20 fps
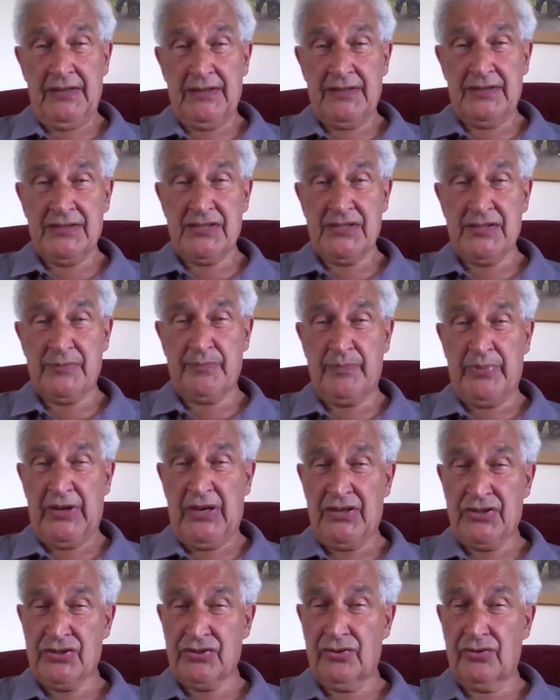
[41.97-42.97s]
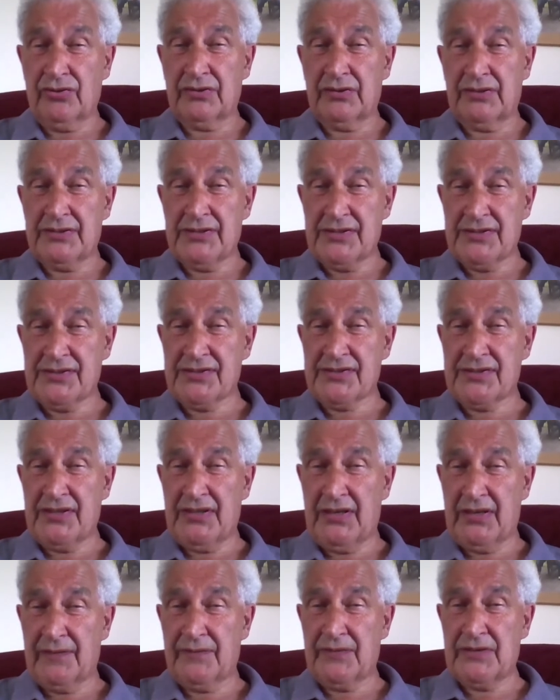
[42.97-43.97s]
special
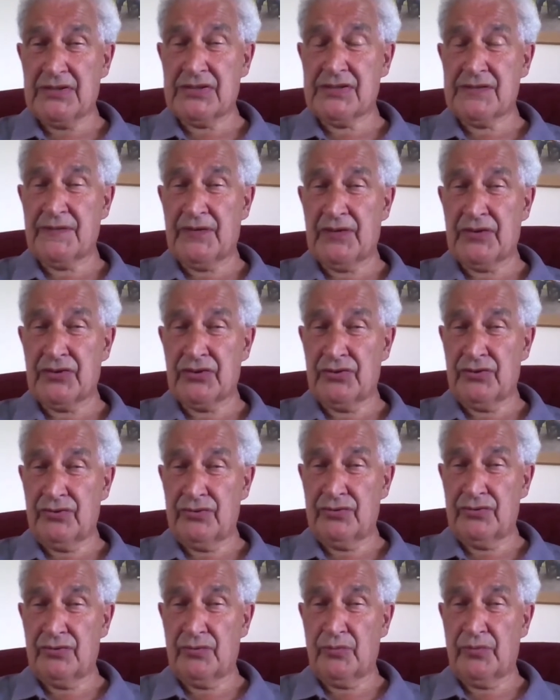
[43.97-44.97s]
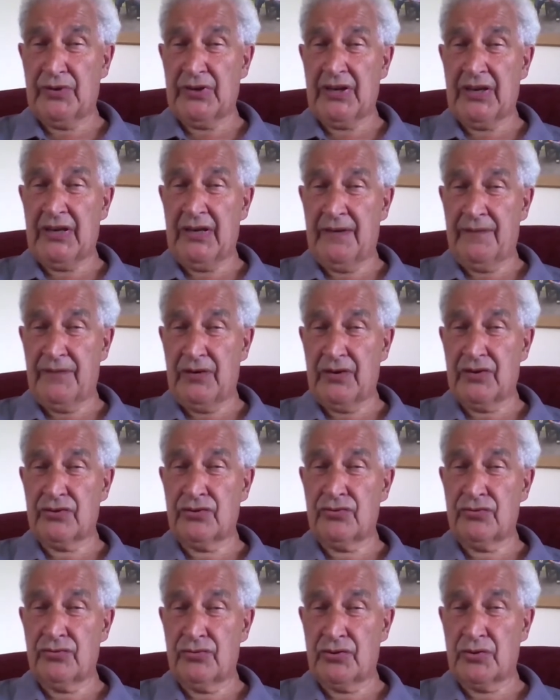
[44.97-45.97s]
service for you, wherever
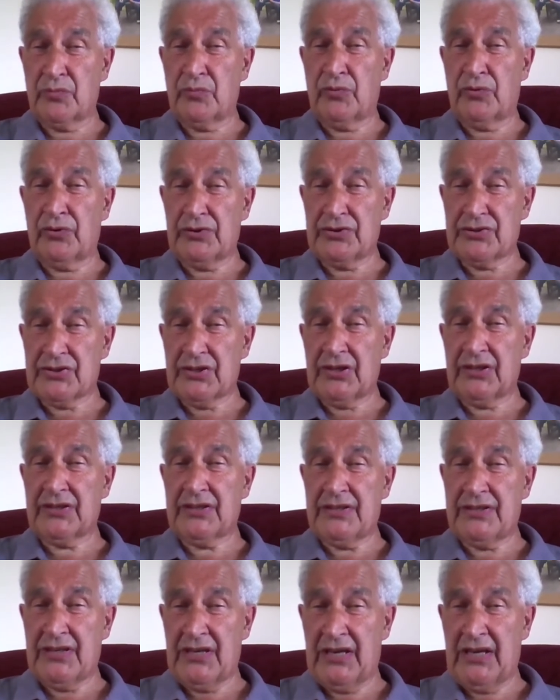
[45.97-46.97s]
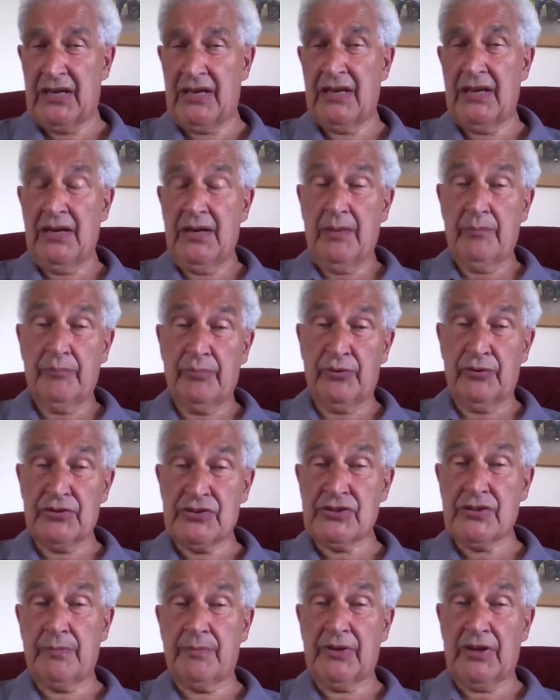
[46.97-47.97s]
you're watching today,
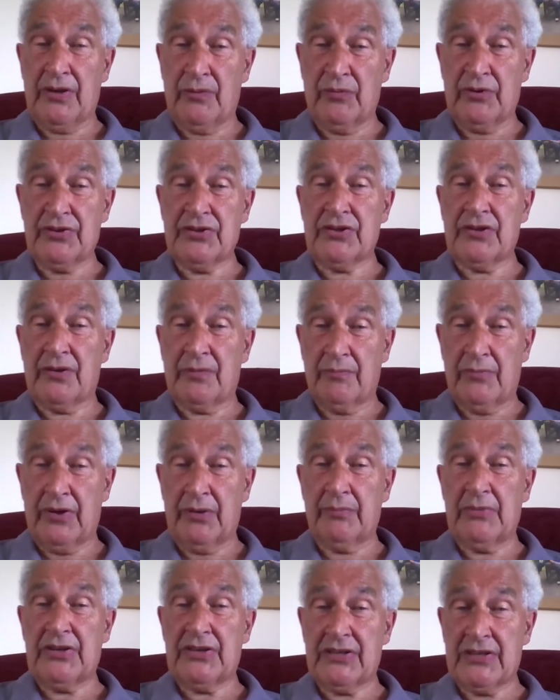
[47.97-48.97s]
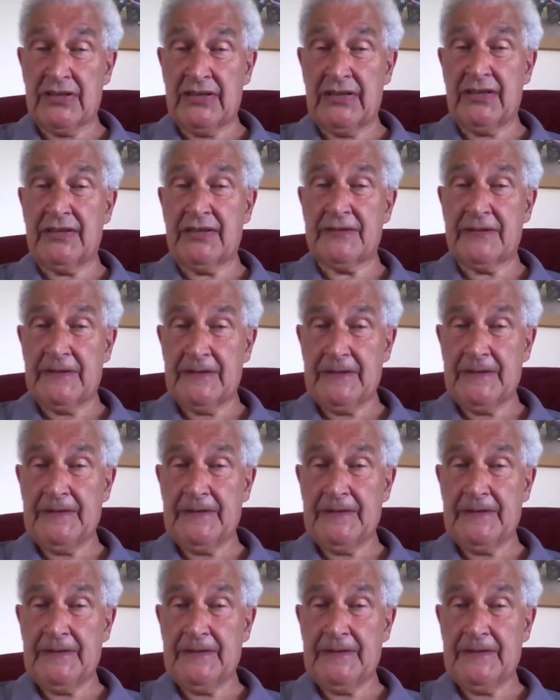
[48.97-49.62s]
possibly with your mum and dad.